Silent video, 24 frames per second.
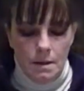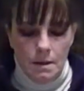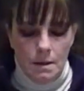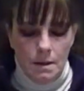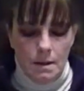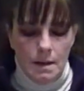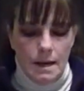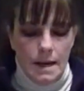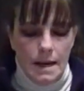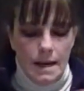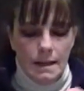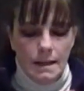
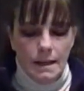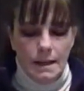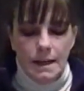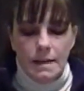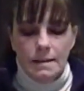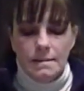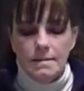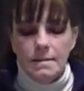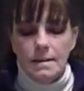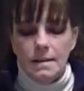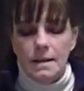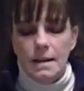And like I
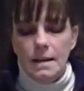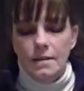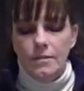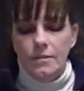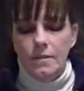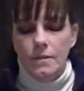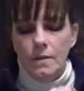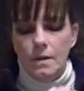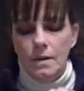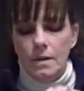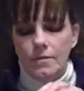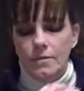said,
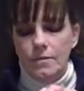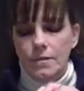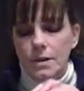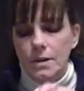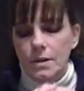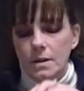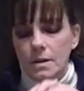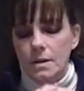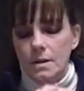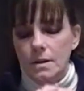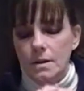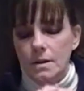if
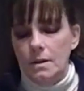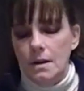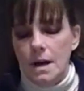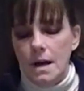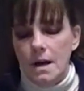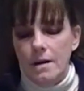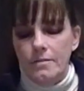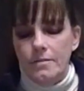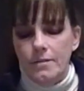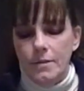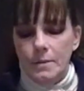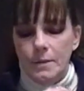you're
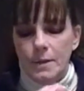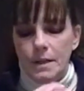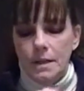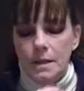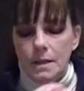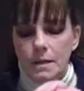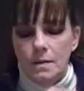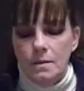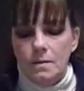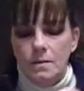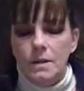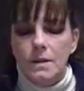not
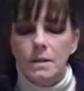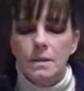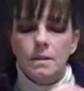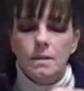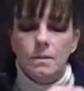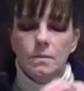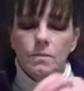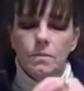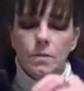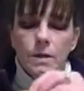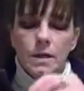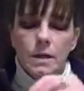familiar with
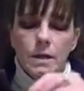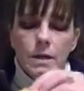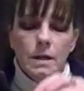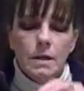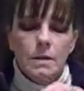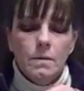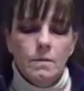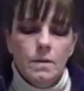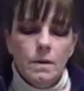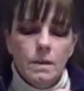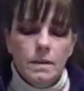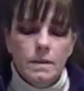
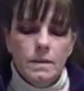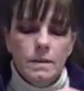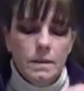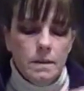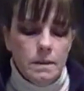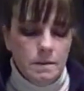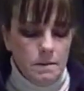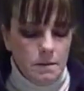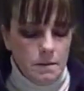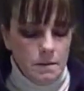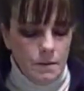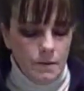working with
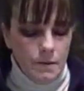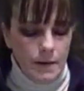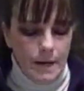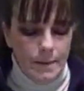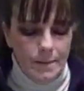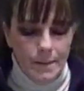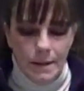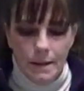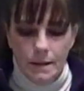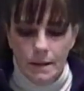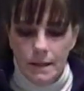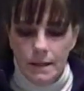
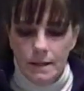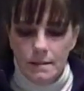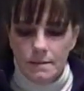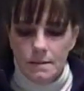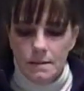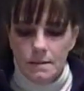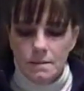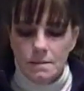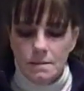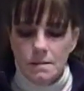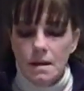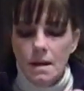ceramic
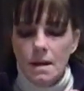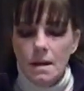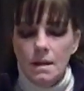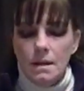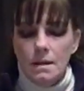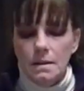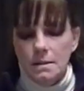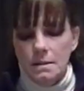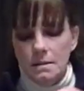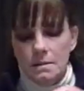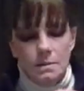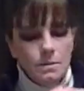glazes,
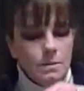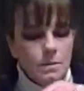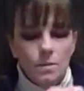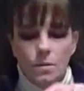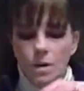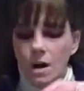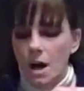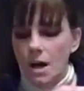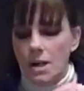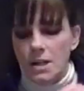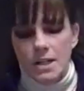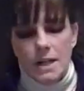these will
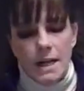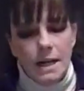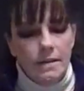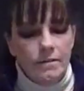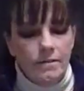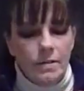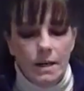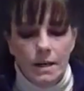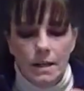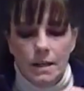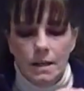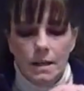wash out of
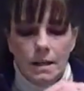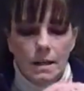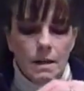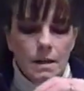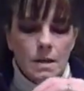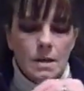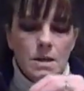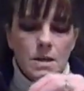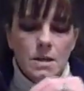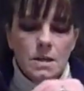anything.